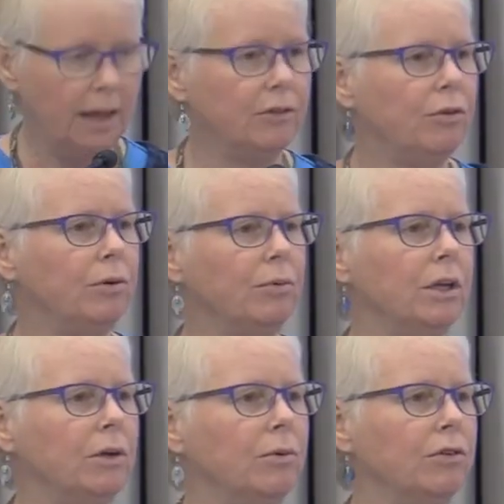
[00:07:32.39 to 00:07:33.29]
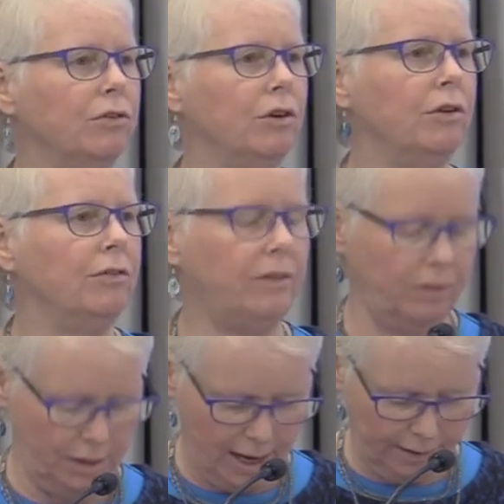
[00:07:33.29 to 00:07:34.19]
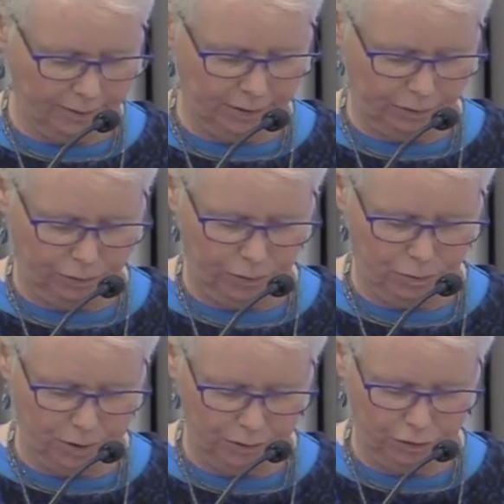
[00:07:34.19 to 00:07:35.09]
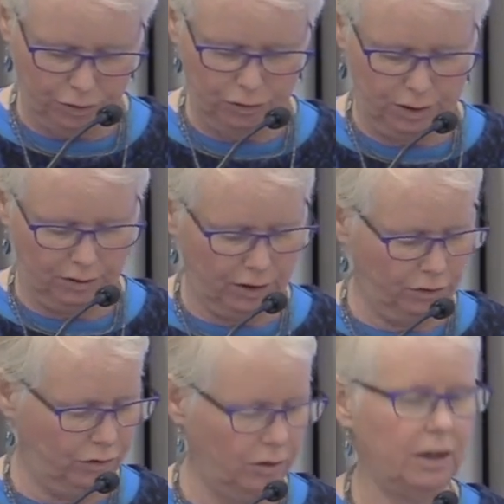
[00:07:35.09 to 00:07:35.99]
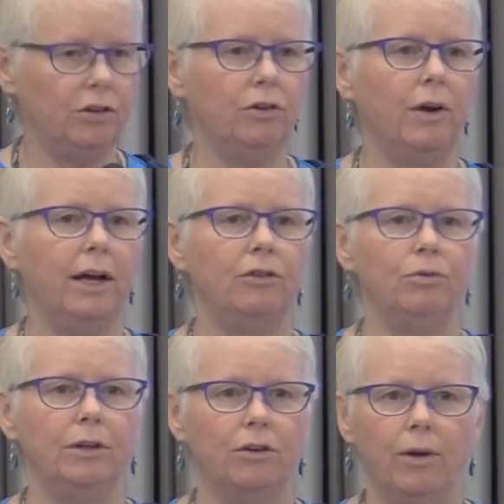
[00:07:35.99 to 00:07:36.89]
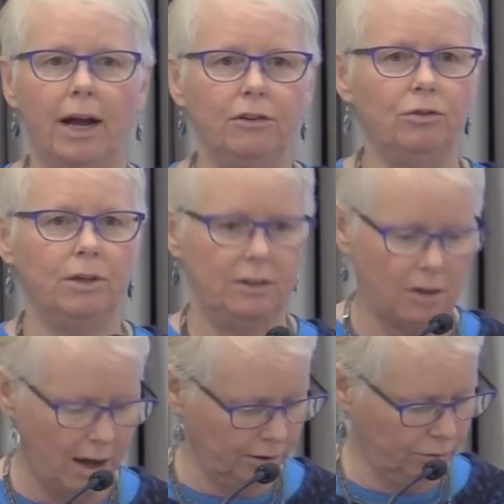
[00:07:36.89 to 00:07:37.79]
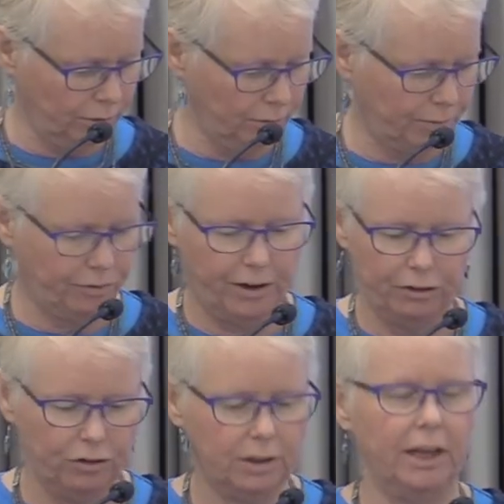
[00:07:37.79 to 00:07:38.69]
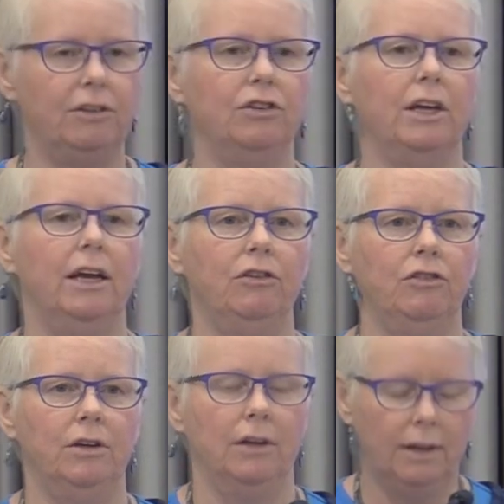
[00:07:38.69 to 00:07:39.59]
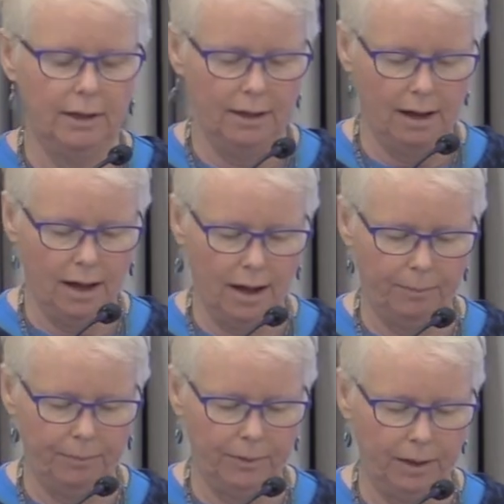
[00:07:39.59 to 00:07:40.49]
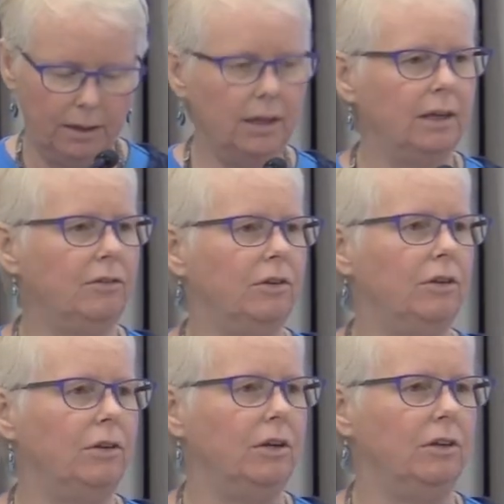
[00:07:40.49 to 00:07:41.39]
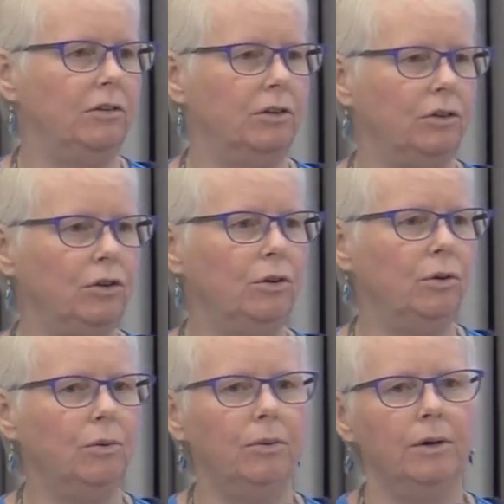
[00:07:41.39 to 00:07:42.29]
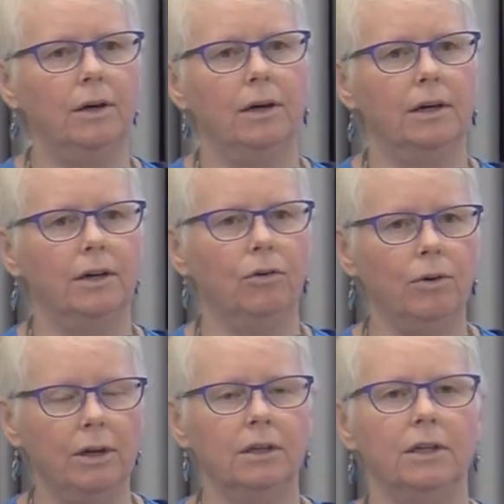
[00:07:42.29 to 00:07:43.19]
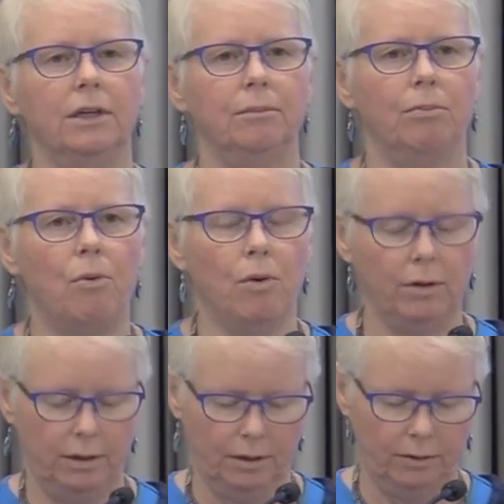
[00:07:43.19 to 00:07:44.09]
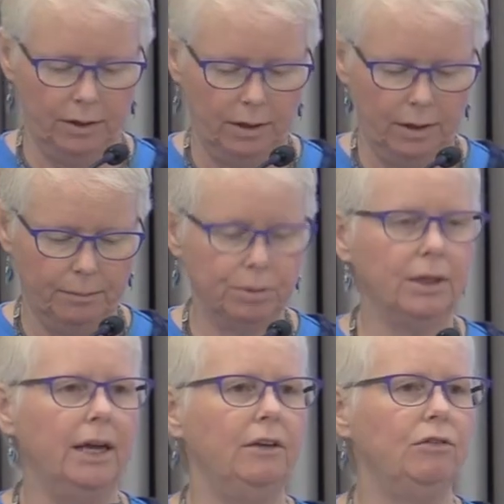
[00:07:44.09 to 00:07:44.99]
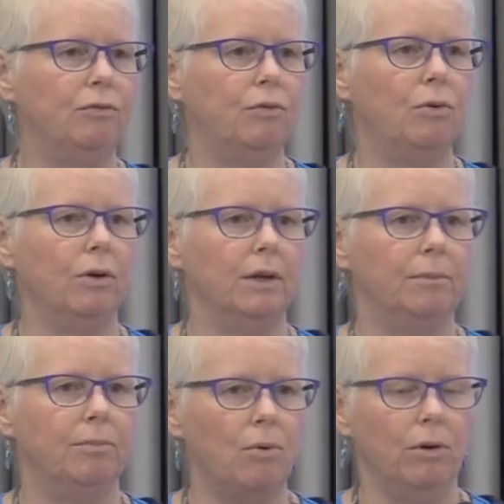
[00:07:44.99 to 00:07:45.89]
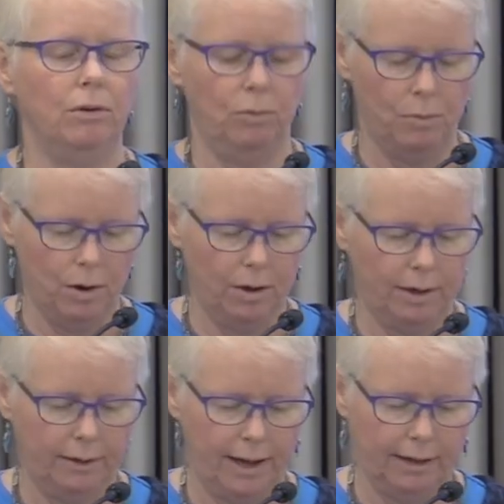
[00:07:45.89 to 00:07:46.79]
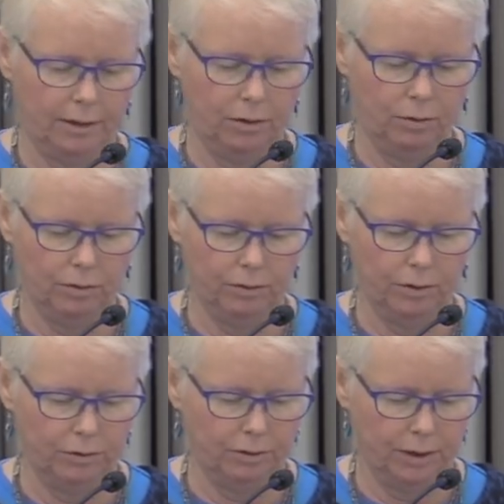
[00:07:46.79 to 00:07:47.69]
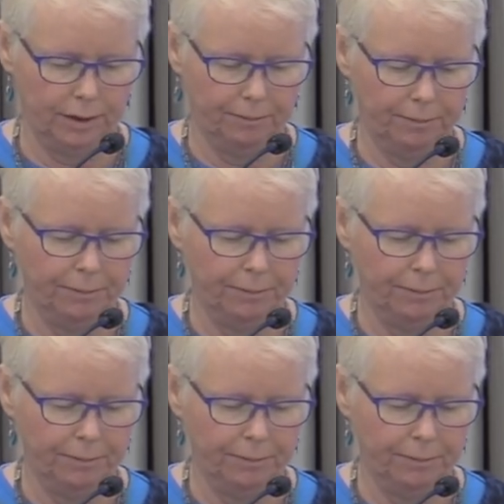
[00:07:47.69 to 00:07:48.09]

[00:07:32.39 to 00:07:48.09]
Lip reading: So it really will serve as a nexus for research that touches undergraduate, graduate, doctoral, professional education. It's a new, critically important place for important work at the university.